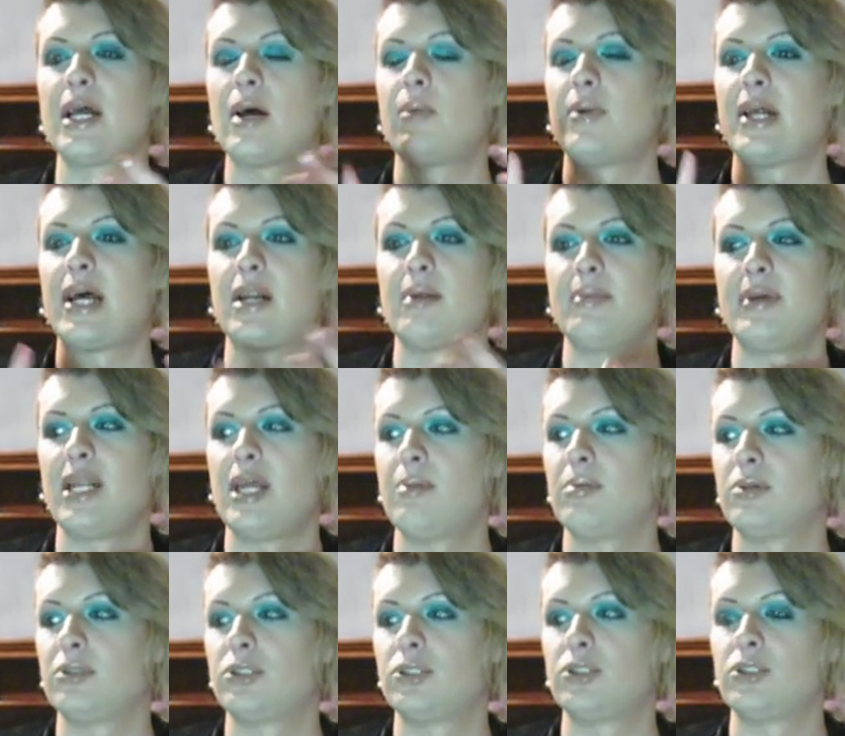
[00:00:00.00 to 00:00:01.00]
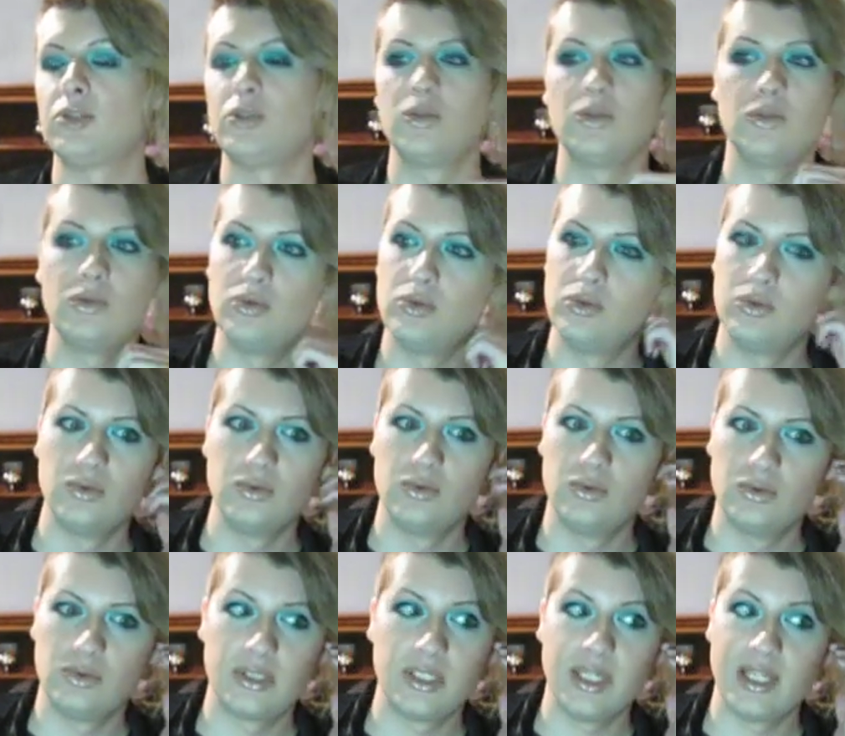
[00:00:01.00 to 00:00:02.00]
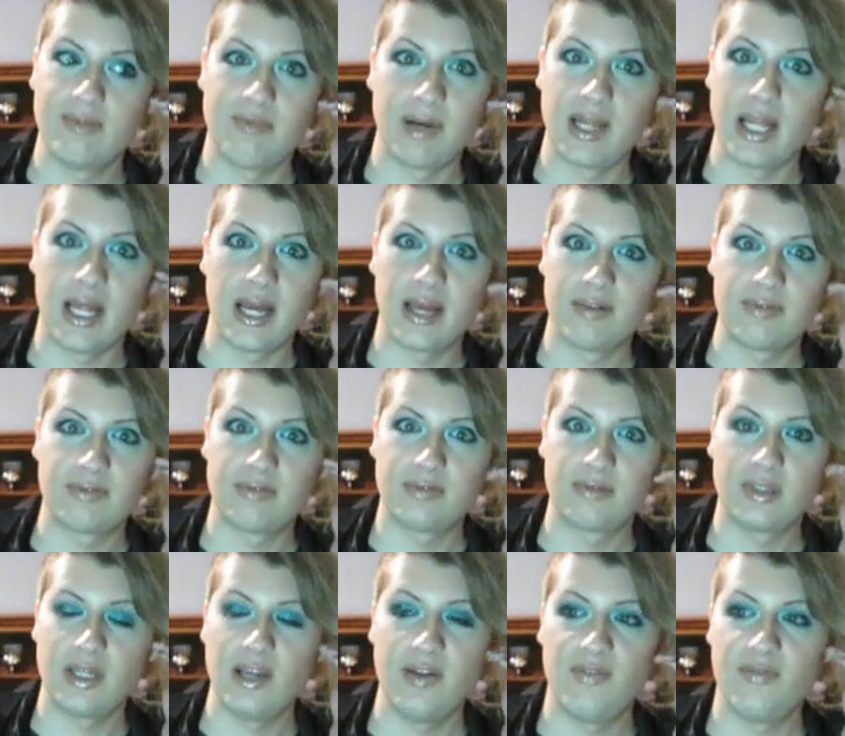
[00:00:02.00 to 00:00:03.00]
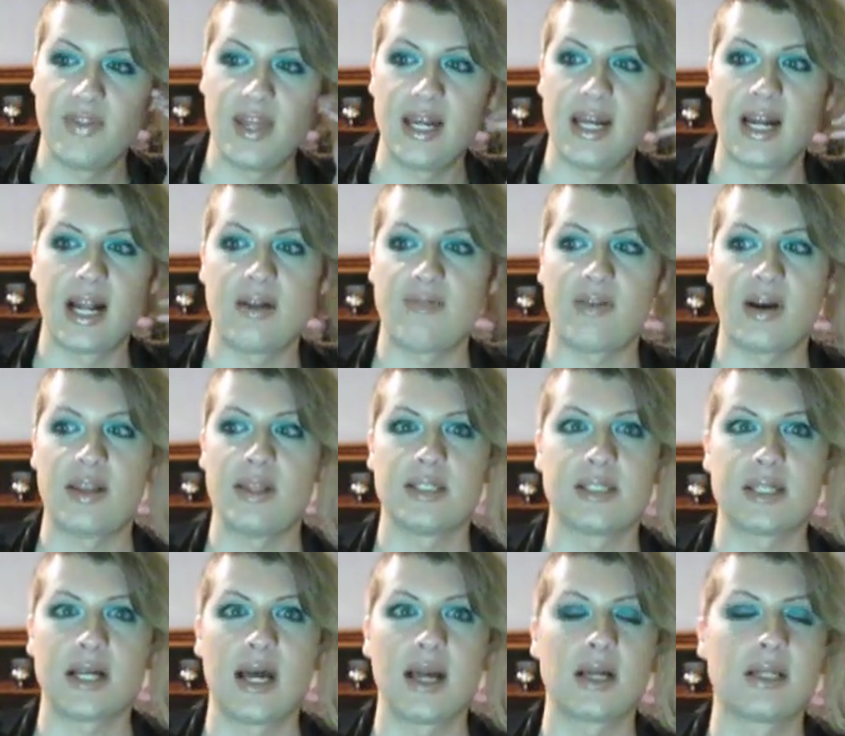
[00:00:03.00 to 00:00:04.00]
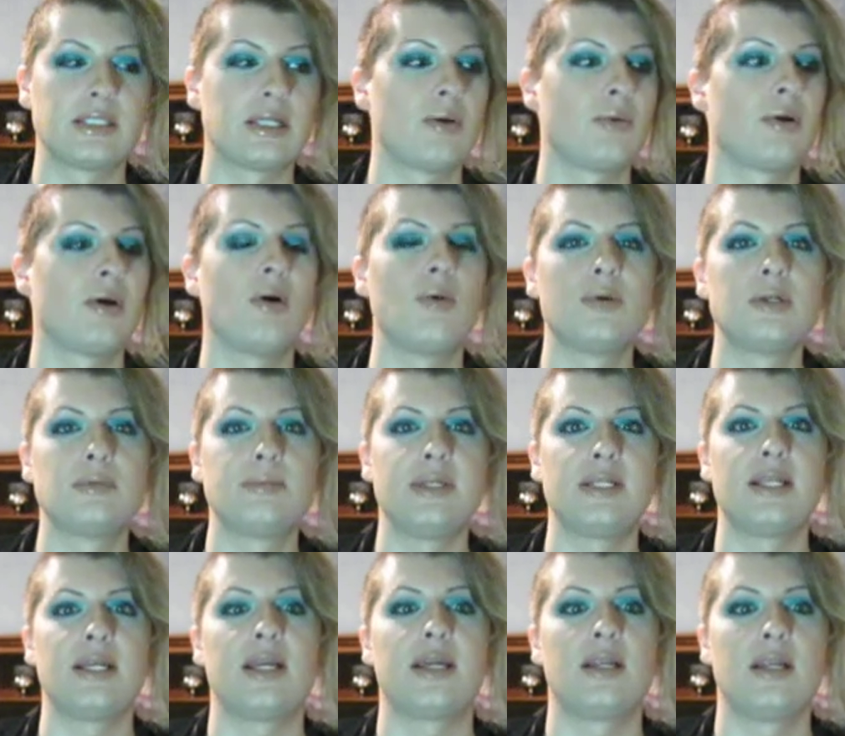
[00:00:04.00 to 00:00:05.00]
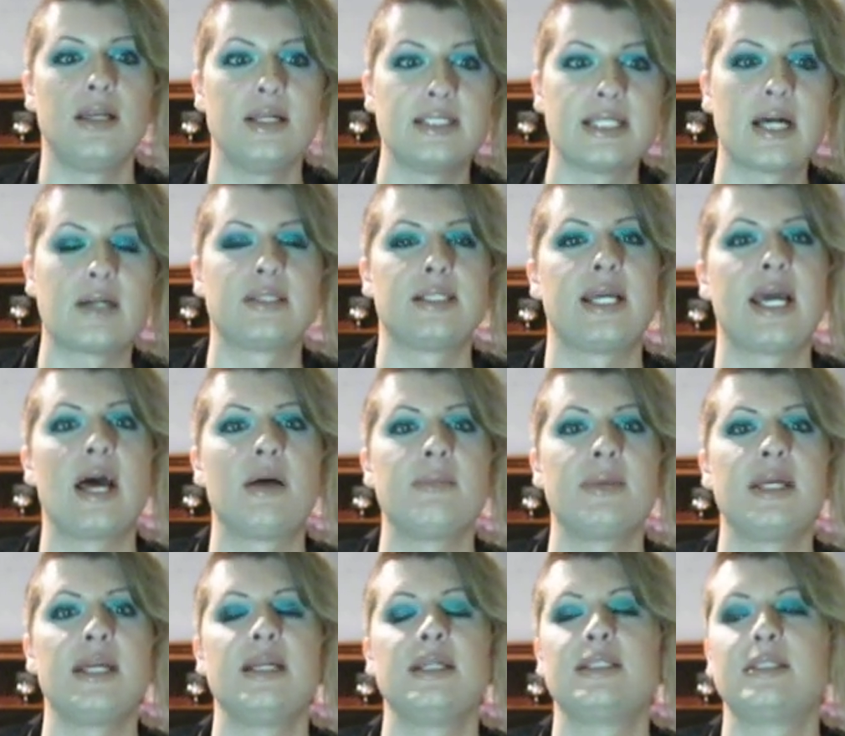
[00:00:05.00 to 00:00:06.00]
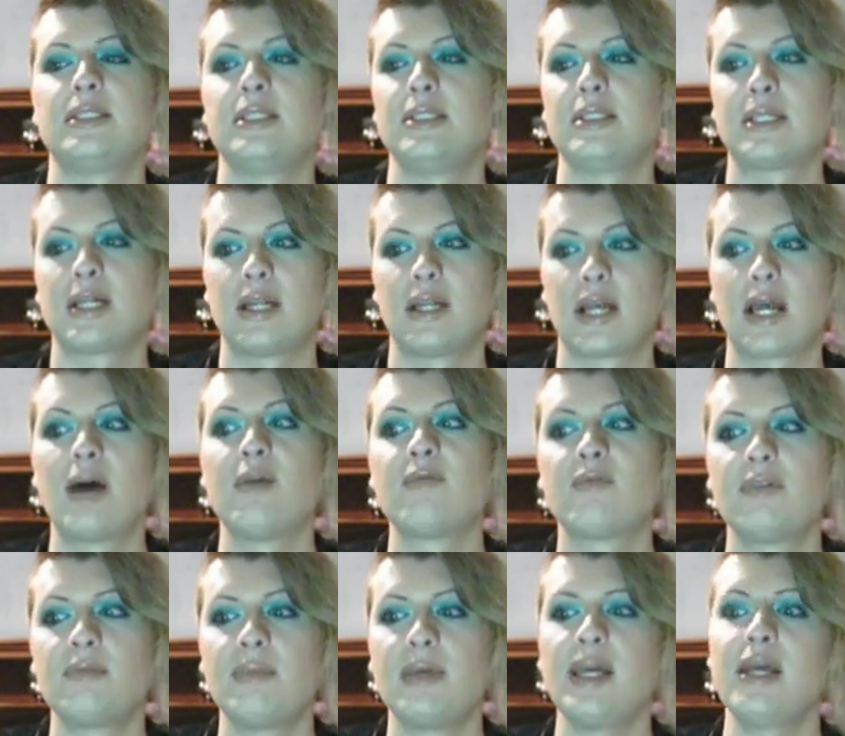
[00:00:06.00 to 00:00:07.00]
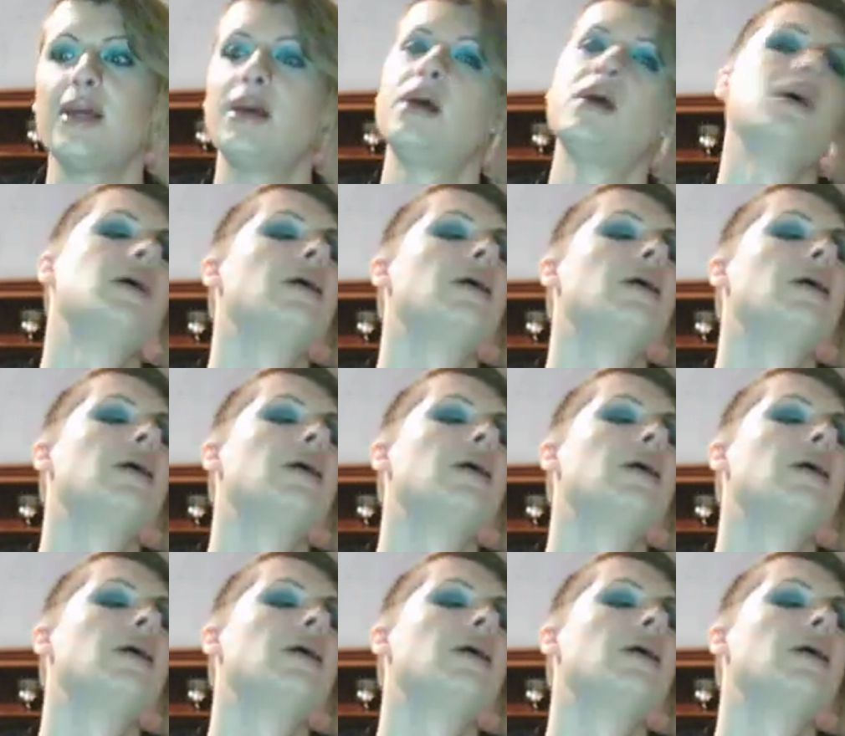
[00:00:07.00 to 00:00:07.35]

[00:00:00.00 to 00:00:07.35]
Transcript: I would not have been able to to live my life if they did not find this guy. Because I would always be thinking he's out to get me. He's he's gonna come for me.